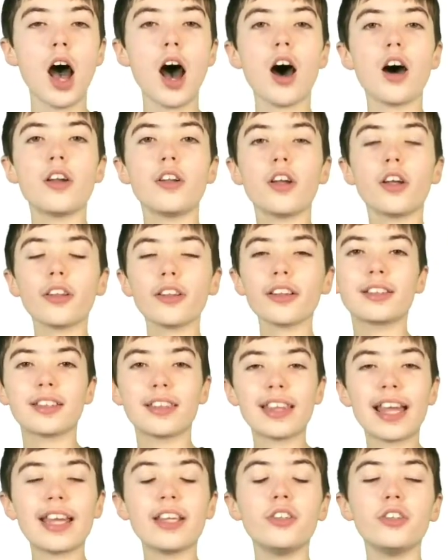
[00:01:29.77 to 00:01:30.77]
Another
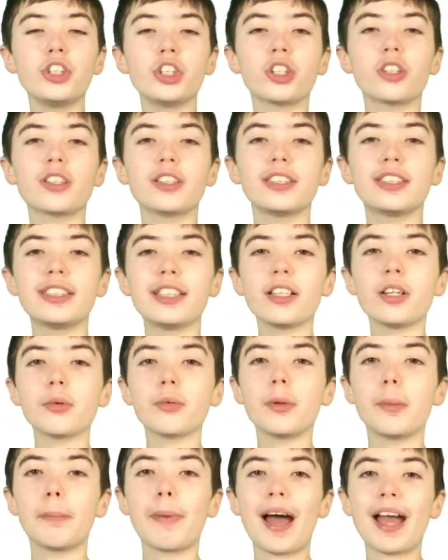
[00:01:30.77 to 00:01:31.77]
thing you should consider
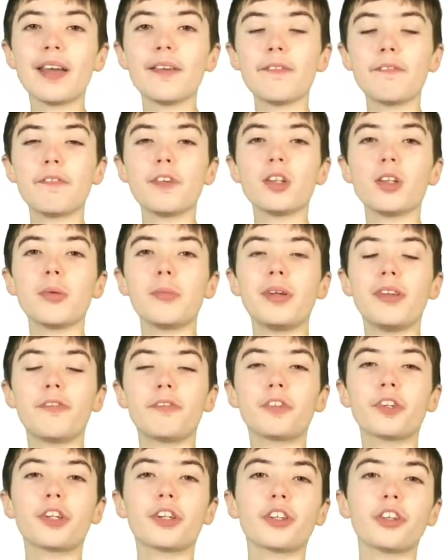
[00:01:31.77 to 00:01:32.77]
when buying filament
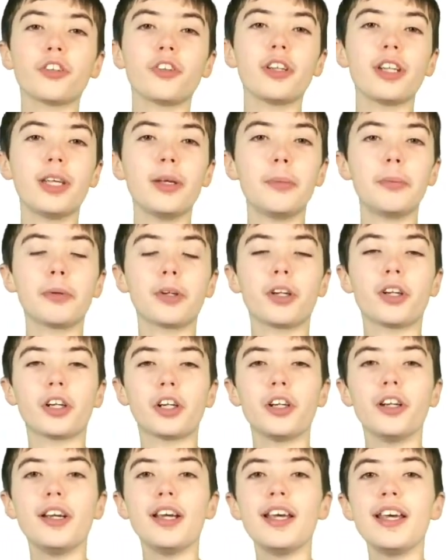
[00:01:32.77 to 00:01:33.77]
for your 3D
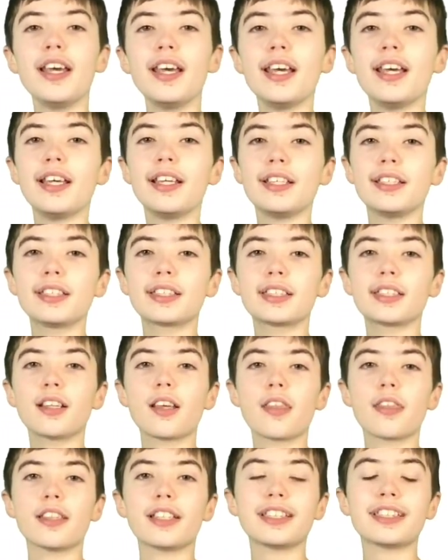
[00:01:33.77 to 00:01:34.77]
printer is
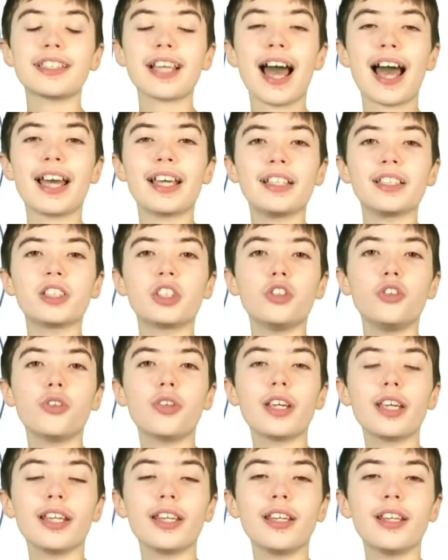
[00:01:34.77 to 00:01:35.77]
the size. You
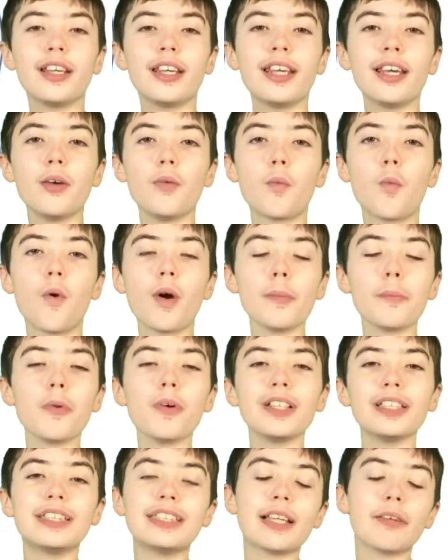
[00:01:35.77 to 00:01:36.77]
can get
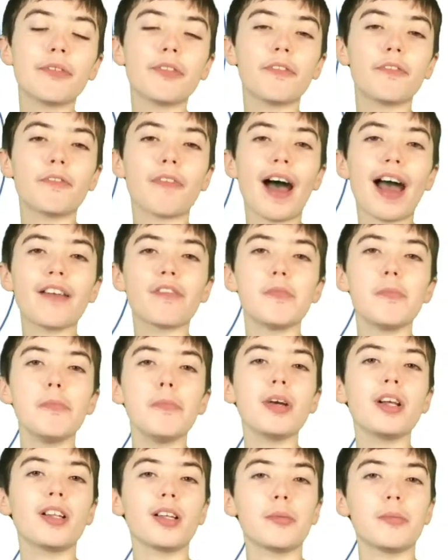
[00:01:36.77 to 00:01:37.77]
1.75
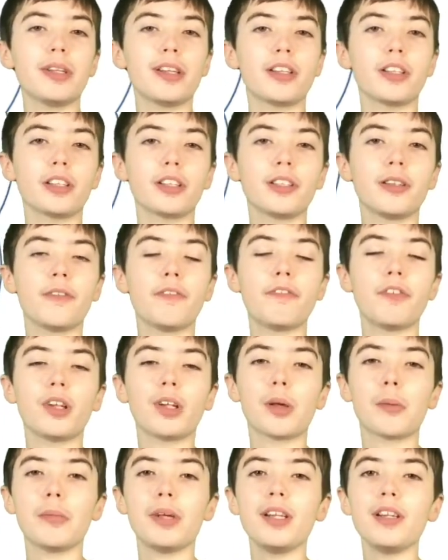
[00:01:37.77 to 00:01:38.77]
millimeter
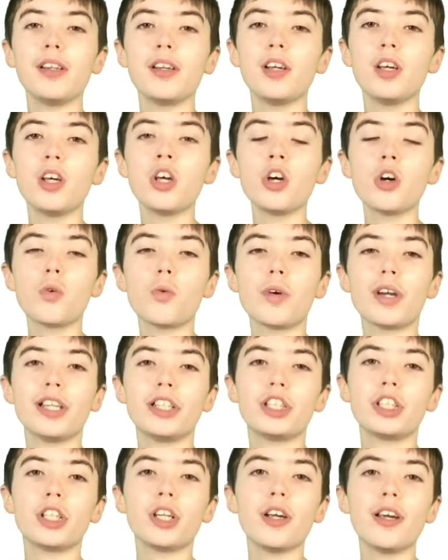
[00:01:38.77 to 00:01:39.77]
filament,
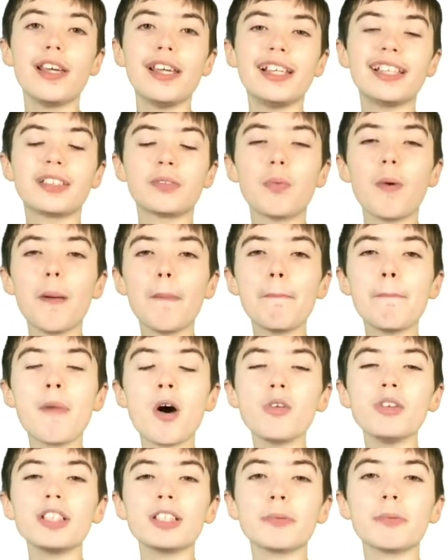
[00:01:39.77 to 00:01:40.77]
which is what
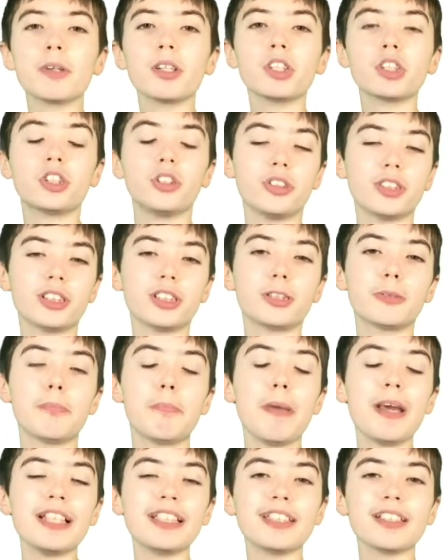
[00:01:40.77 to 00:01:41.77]
most printers use. It's
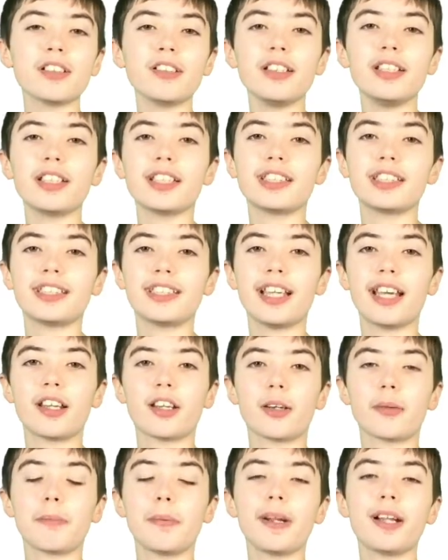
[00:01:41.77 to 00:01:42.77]
basically the
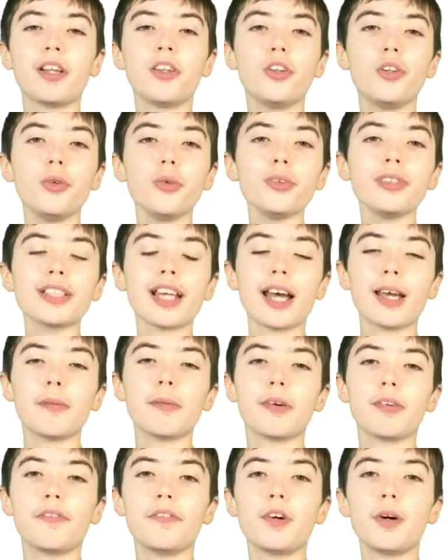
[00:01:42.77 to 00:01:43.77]
standard, but a new
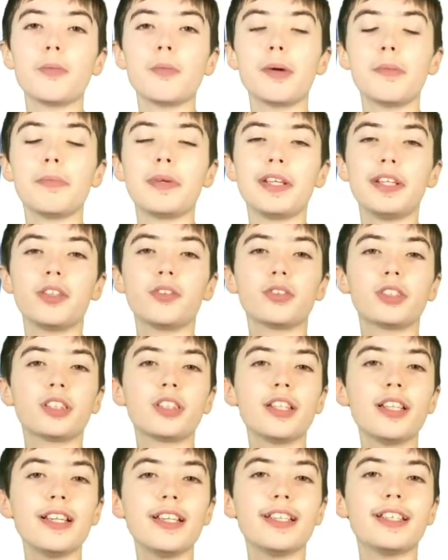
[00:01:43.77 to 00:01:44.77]
type of filament being
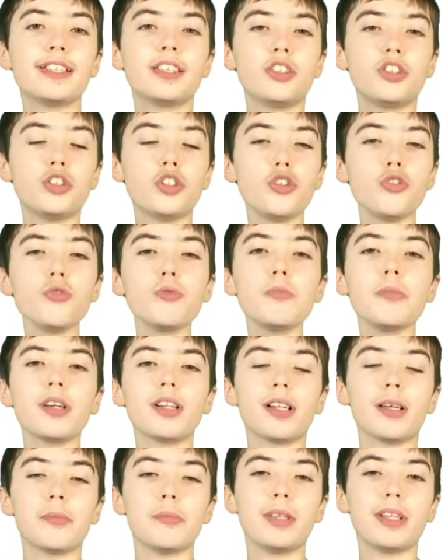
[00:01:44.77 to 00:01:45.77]
used is 2
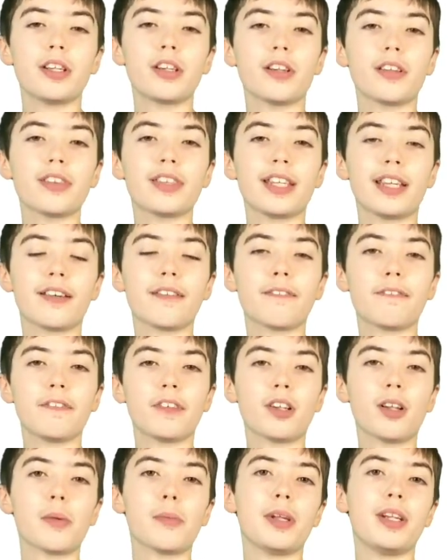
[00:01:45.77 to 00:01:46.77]
millimeter thick
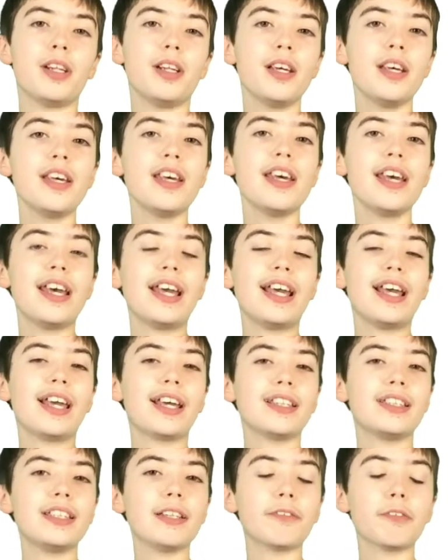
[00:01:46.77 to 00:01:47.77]
filament.
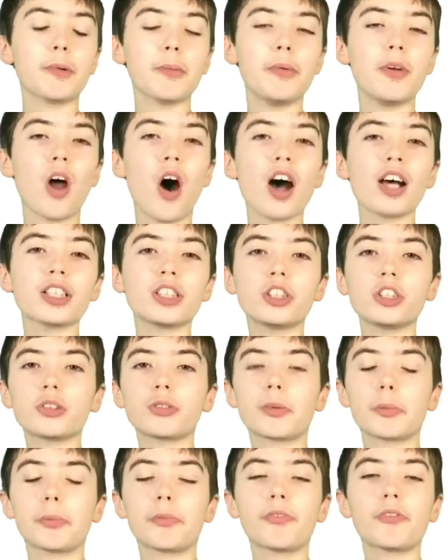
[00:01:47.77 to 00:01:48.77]
And different nozzles
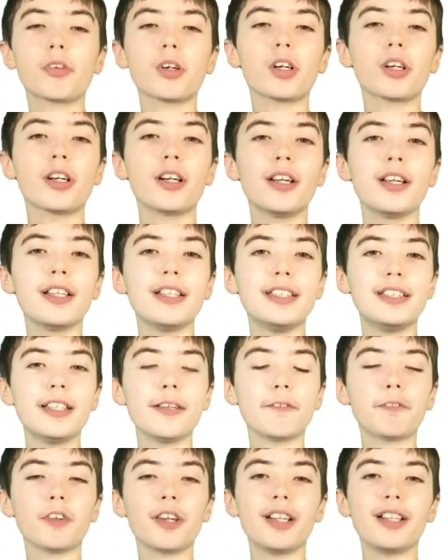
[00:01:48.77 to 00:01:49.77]
will prefer
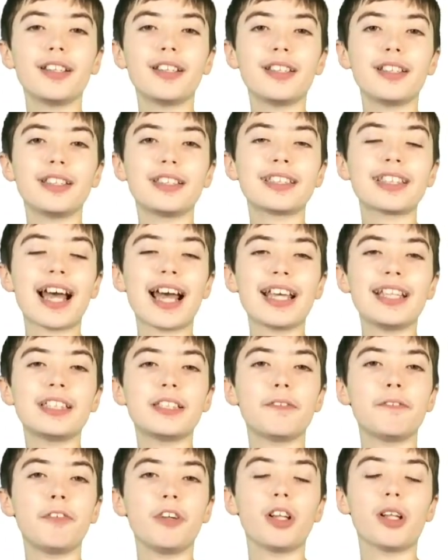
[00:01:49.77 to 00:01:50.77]
different
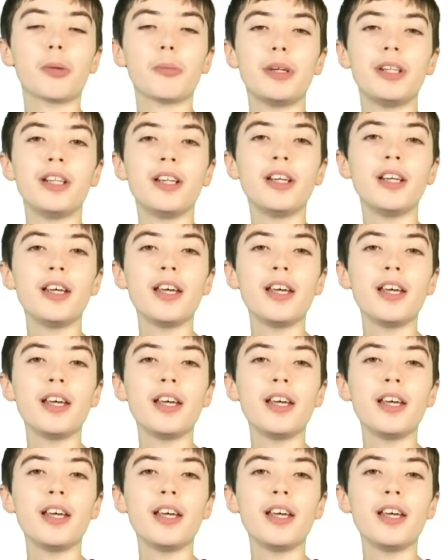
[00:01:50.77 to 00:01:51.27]
size filament.